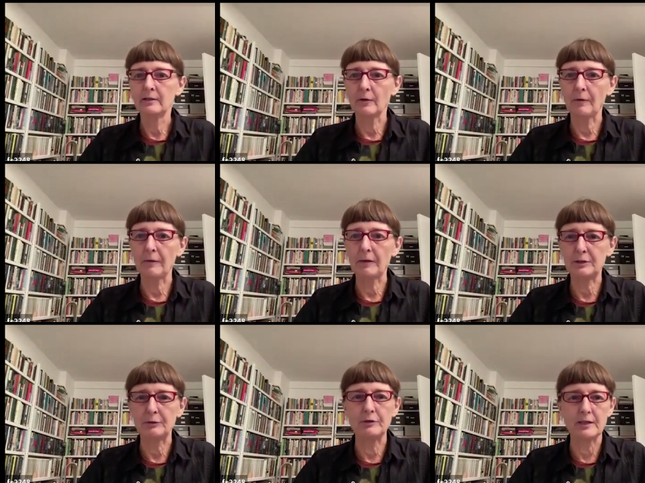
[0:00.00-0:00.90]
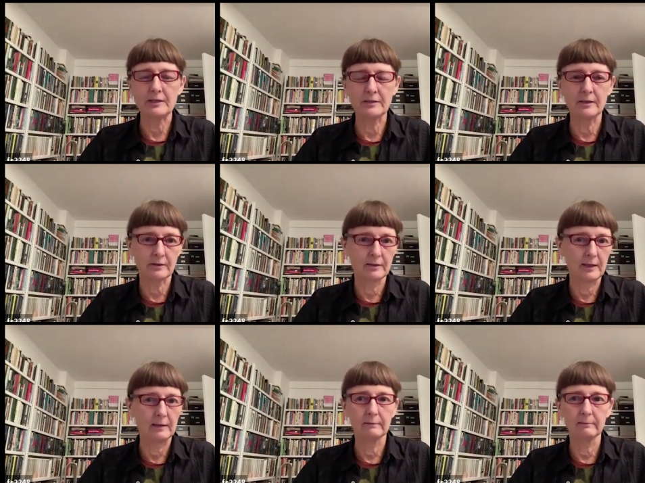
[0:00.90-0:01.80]
so that the student just doesn't
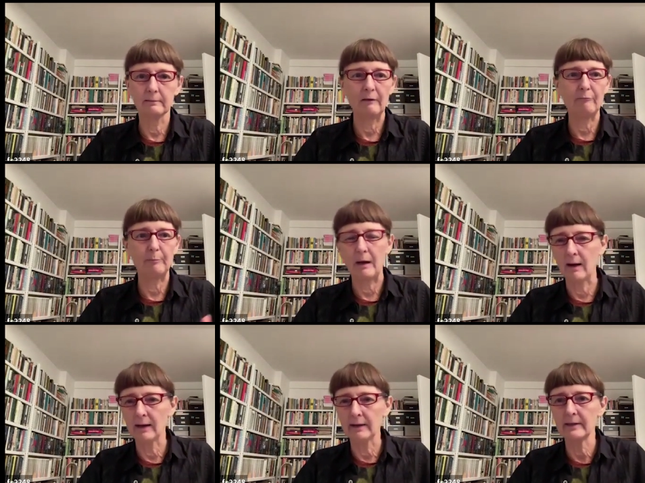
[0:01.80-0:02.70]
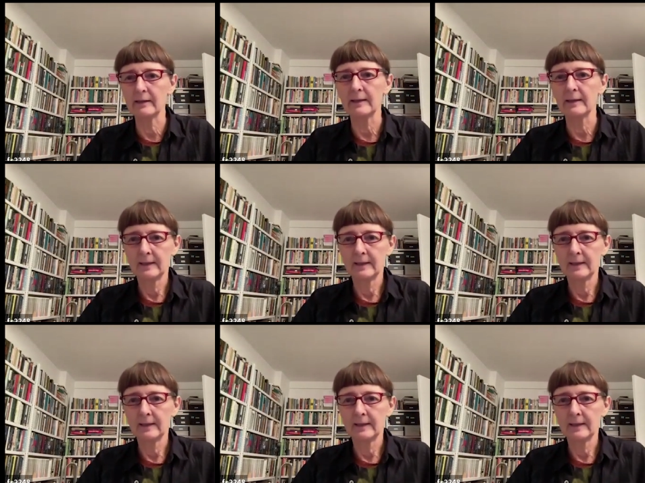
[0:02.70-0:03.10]
get left behind.